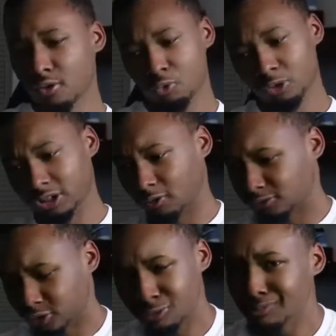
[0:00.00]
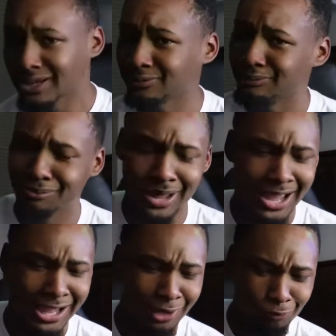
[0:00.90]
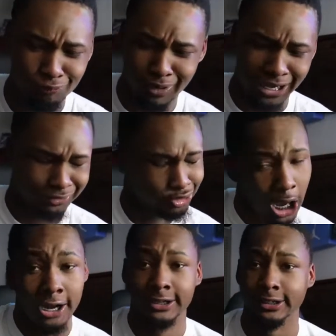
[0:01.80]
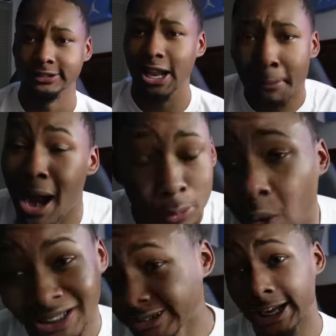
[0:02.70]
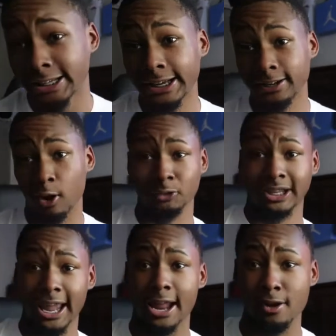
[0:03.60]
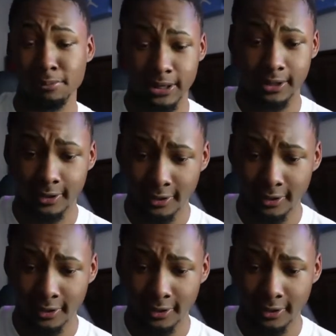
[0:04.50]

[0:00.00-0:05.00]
With the two best, man, oh my goodness. I might watch that again off the cam, bitch.